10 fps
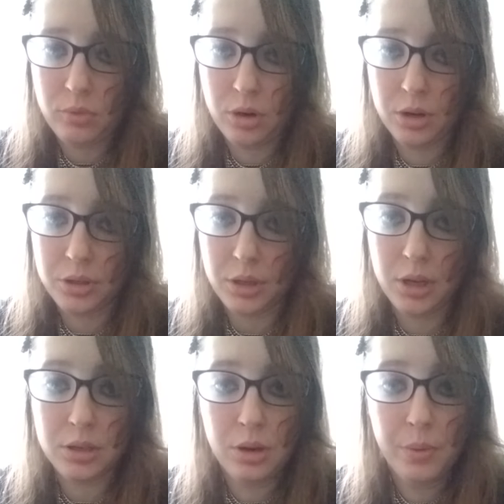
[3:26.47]
honestly
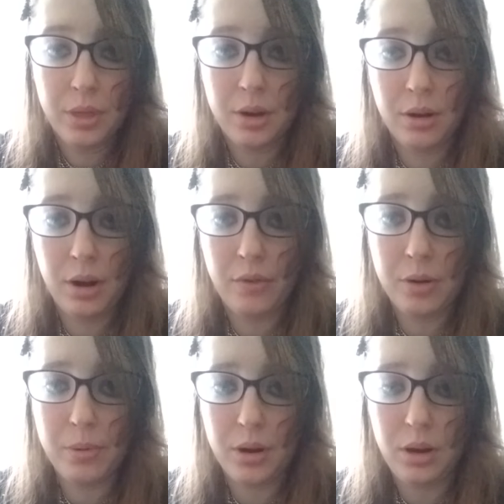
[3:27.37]
is knowing that not
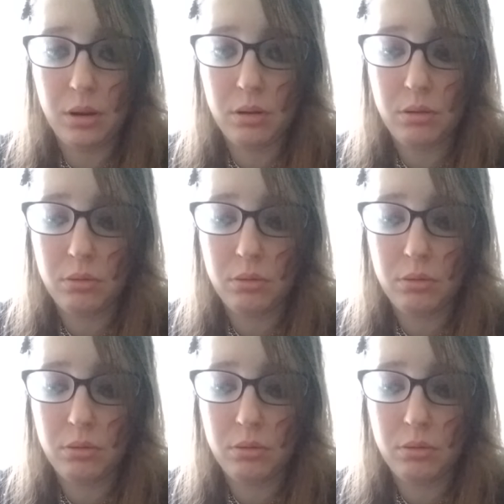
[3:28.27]
everybody